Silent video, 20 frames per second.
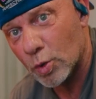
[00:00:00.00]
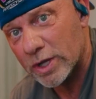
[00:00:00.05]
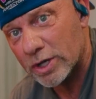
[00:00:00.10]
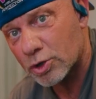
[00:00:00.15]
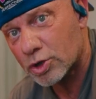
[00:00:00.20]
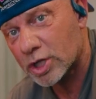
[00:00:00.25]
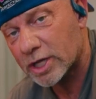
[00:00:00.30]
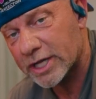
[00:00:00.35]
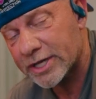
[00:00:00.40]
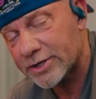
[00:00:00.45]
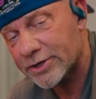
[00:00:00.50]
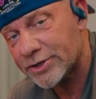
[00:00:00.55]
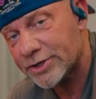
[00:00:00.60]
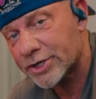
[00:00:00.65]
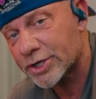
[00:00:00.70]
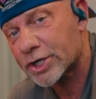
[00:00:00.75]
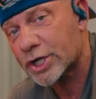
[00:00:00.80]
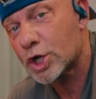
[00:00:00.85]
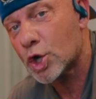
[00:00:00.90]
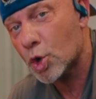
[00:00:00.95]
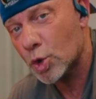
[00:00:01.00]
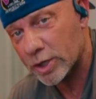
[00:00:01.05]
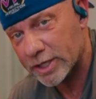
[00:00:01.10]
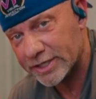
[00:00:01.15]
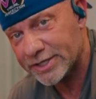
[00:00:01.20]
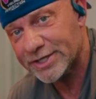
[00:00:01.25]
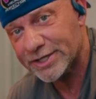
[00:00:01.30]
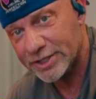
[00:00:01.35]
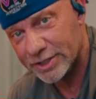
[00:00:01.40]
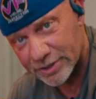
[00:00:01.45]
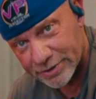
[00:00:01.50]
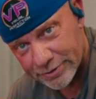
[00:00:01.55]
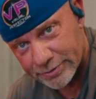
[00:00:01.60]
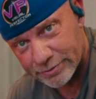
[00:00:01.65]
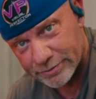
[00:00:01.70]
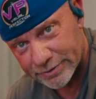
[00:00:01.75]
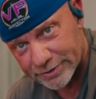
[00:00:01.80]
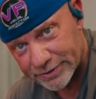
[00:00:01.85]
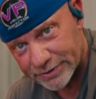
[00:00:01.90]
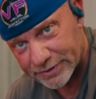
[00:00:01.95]
wheel cleaner you're going to
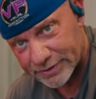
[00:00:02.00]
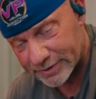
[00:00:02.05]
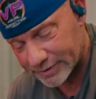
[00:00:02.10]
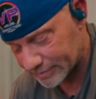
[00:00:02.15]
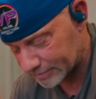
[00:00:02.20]
use.